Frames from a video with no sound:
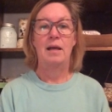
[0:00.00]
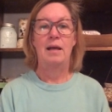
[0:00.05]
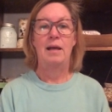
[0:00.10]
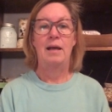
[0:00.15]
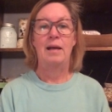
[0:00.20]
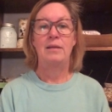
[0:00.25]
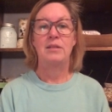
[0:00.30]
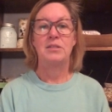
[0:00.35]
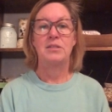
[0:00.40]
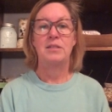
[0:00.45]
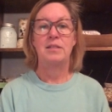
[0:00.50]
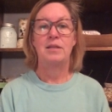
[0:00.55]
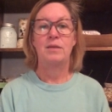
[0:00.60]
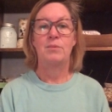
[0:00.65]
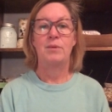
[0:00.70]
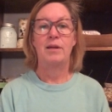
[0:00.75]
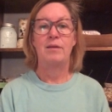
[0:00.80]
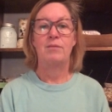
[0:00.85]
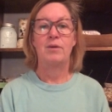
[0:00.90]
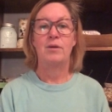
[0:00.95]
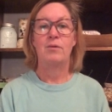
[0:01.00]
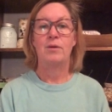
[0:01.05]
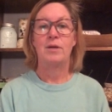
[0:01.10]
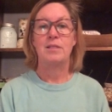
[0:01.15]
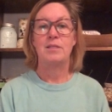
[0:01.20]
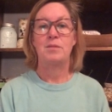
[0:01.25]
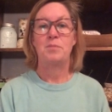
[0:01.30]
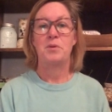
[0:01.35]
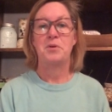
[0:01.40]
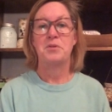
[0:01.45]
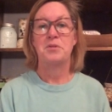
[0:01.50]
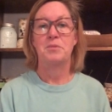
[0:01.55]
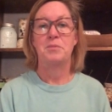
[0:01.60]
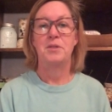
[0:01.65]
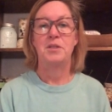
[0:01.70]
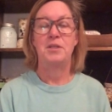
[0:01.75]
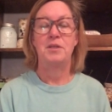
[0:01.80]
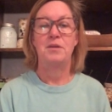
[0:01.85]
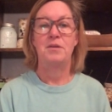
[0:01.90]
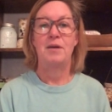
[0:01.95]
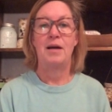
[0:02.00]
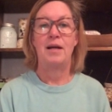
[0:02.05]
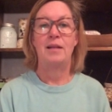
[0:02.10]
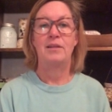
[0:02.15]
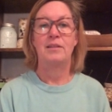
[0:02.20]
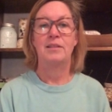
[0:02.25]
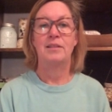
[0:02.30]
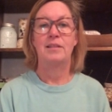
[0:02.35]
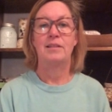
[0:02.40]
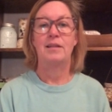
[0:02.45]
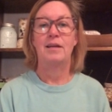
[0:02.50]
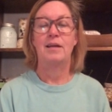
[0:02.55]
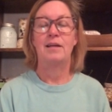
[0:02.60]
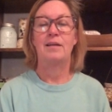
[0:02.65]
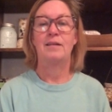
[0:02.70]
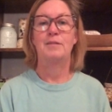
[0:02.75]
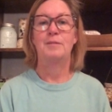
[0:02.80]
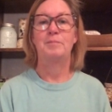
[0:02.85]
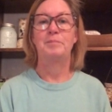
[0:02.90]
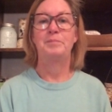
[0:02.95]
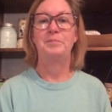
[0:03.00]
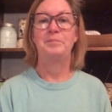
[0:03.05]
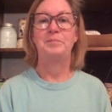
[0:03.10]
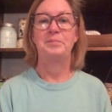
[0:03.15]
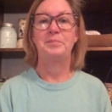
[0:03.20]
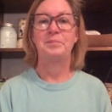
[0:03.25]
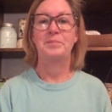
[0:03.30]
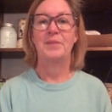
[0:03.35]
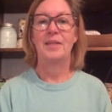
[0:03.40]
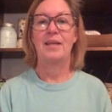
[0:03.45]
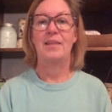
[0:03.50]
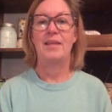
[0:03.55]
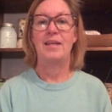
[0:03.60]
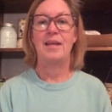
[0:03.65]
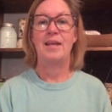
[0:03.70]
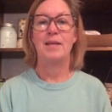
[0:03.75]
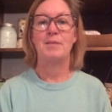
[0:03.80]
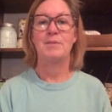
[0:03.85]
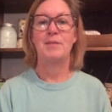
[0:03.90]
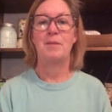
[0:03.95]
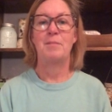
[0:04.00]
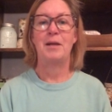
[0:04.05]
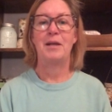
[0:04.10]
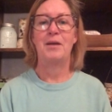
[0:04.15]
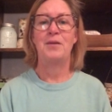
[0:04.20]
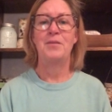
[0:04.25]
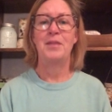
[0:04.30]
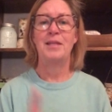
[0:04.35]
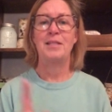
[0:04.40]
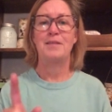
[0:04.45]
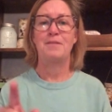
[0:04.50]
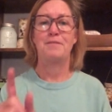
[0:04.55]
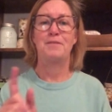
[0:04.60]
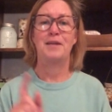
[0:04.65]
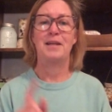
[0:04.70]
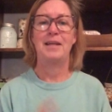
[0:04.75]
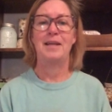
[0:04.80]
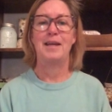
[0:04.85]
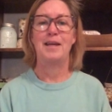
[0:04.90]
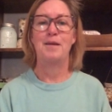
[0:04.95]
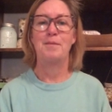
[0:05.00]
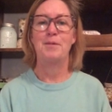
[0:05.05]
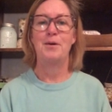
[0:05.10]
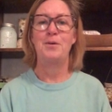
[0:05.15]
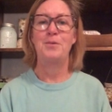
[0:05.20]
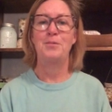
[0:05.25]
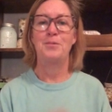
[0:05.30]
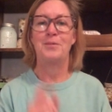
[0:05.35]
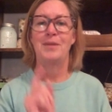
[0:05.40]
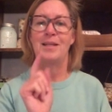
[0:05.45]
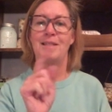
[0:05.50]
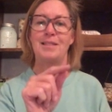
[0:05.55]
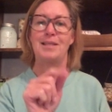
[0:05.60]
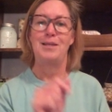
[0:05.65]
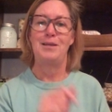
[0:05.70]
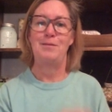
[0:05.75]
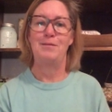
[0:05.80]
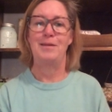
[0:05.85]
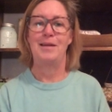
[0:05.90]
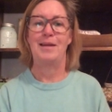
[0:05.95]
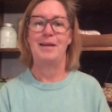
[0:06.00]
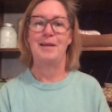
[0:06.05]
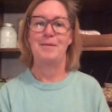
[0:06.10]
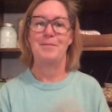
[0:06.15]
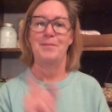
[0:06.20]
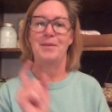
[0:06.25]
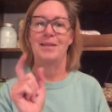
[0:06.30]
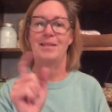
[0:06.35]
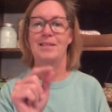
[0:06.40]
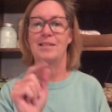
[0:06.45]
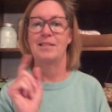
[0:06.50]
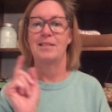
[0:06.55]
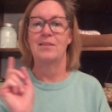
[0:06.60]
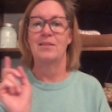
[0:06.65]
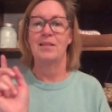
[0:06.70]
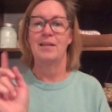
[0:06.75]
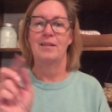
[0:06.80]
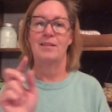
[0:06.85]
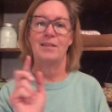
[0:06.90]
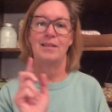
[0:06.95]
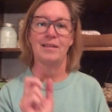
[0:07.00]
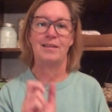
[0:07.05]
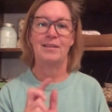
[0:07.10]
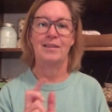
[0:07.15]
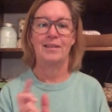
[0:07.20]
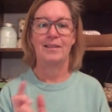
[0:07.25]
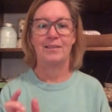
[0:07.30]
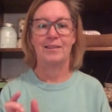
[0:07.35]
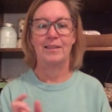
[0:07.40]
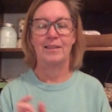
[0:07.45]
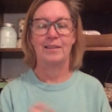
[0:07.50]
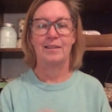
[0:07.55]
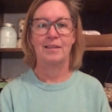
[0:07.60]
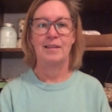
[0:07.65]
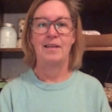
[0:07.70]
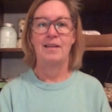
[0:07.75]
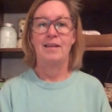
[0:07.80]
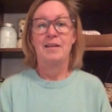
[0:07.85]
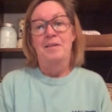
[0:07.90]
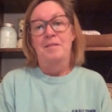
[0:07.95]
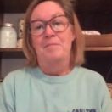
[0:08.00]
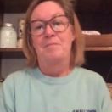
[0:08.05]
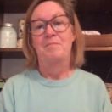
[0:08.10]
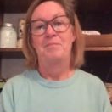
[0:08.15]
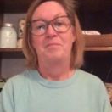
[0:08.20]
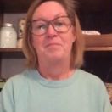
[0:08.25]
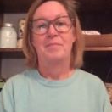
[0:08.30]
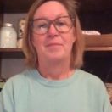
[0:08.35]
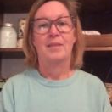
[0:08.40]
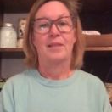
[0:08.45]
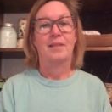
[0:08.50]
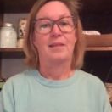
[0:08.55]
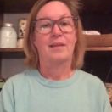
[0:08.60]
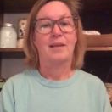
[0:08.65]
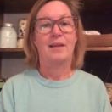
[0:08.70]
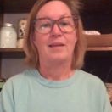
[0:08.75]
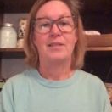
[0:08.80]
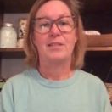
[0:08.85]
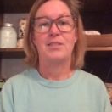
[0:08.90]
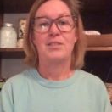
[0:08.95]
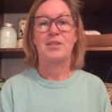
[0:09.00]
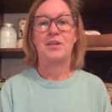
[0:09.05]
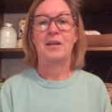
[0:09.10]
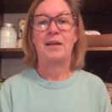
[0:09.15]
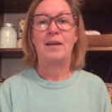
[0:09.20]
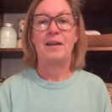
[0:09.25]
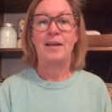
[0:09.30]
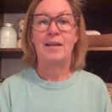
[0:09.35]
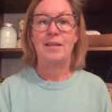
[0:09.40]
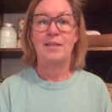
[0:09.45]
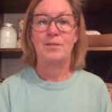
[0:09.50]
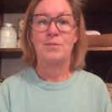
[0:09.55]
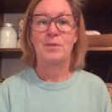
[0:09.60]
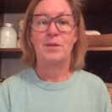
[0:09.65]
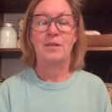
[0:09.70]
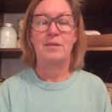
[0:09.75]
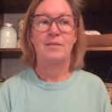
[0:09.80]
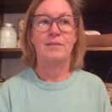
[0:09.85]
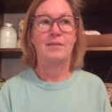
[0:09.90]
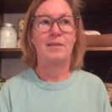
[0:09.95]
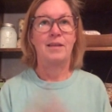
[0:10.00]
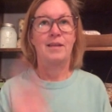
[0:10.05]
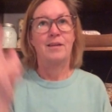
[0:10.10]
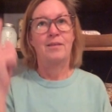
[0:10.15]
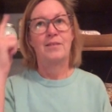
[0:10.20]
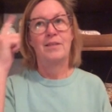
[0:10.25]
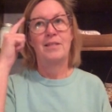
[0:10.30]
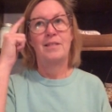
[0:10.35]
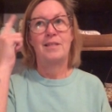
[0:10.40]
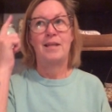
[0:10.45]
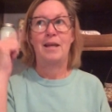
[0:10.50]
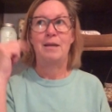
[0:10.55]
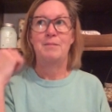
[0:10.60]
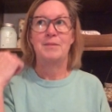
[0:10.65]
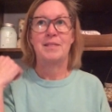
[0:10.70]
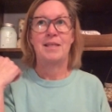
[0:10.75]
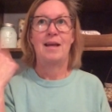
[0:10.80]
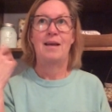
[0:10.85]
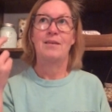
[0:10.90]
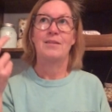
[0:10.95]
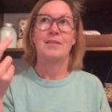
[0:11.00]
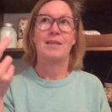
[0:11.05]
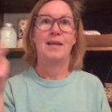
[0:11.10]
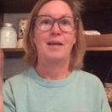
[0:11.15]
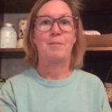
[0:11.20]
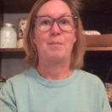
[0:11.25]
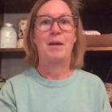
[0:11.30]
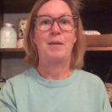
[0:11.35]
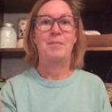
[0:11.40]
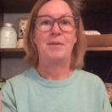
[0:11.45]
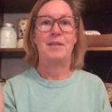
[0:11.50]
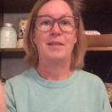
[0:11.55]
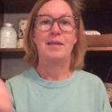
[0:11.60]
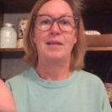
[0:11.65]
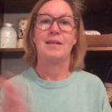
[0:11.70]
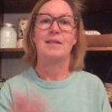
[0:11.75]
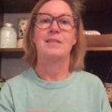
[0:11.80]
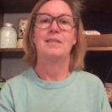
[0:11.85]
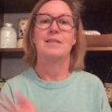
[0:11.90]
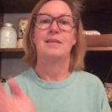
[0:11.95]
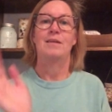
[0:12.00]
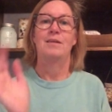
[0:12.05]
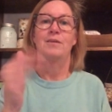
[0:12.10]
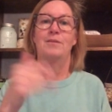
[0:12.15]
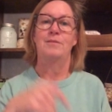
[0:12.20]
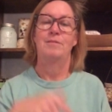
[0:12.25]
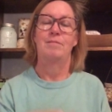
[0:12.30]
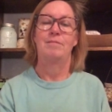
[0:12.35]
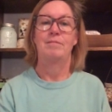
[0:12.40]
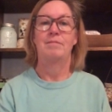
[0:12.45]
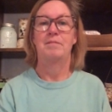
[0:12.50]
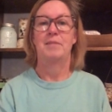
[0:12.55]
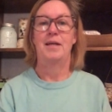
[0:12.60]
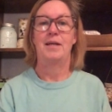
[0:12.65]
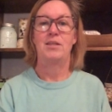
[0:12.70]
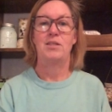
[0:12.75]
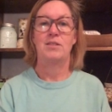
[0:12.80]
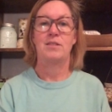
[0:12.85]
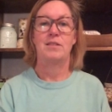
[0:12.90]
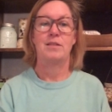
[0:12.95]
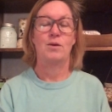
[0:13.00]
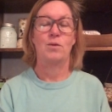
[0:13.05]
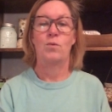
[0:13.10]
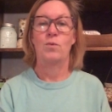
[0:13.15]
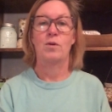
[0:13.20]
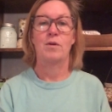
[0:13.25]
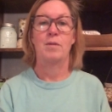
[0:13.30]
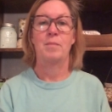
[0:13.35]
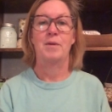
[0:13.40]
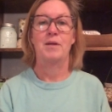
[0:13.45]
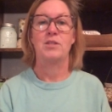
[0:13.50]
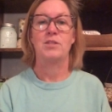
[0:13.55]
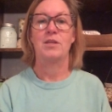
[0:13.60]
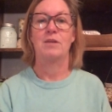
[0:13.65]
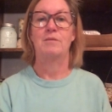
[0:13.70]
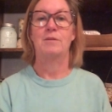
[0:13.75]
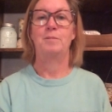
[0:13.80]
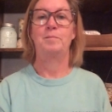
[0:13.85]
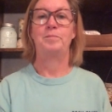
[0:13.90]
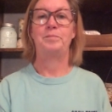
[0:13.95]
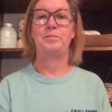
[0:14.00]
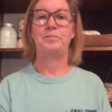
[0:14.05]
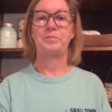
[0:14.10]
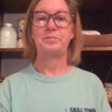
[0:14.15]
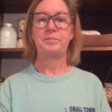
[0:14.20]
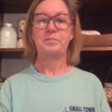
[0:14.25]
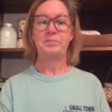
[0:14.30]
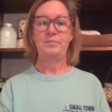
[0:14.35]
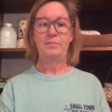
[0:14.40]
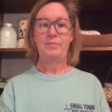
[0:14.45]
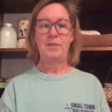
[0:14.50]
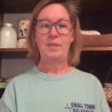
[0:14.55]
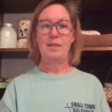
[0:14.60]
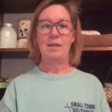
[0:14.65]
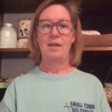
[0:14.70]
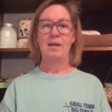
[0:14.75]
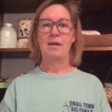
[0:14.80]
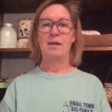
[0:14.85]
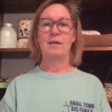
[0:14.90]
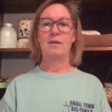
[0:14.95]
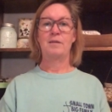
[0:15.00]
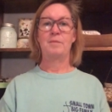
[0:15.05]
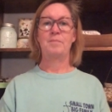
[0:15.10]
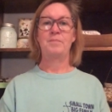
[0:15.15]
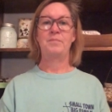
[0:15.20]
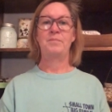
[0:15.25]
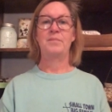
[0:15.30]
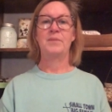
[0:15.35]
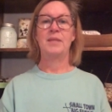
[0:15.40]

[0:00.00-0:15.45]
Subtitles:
I just did what every crazy person would do. I looked at the names and I'm like, oh, that's a funny name. Oh, that's a cute name. And just click, click, click, click. I just took a guess. Well, you know, this name sounds like it might be this. So I just ordered a bunch of them.